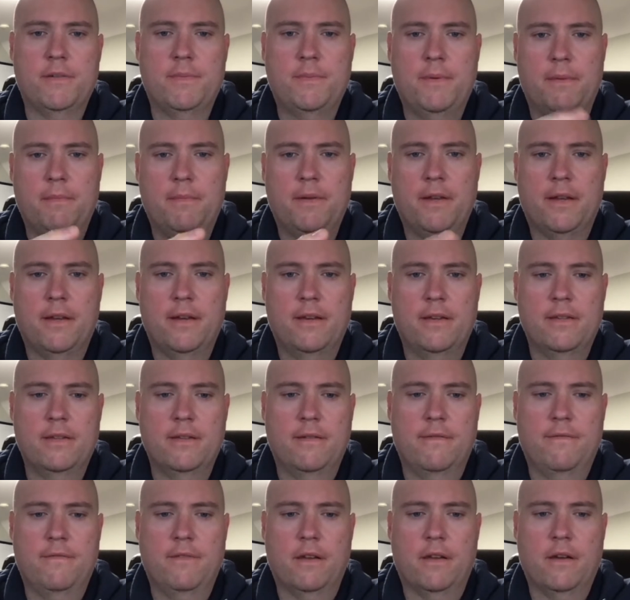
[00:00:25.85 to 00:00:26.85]
but because
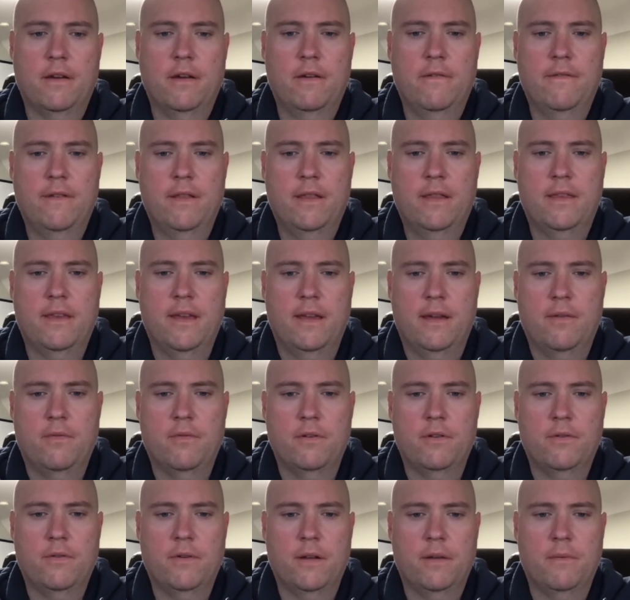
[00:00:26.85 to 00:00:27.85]
of the COVID thing, we're
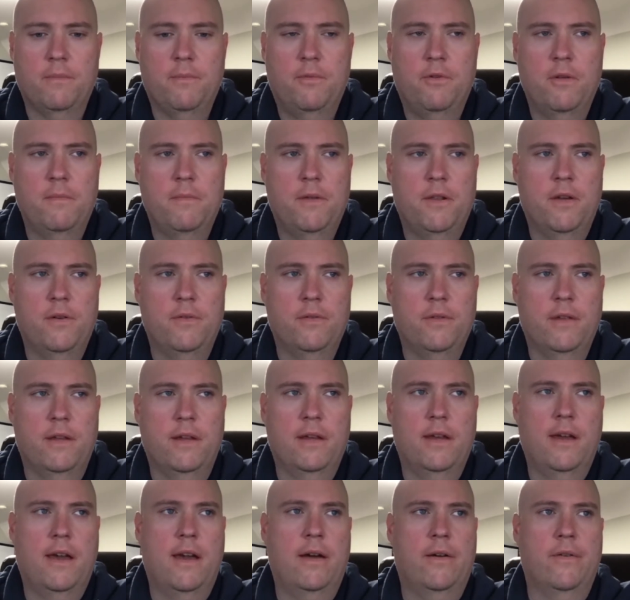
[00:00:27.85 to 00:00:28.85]
doing appointment only
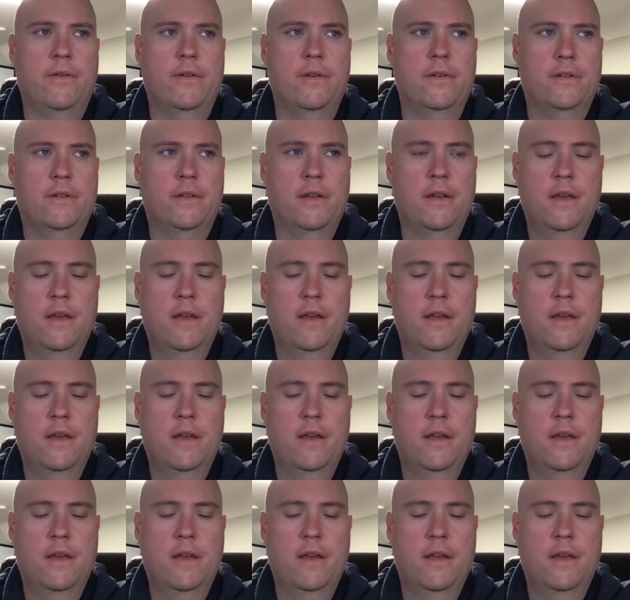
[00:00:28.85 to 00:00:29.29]
hours.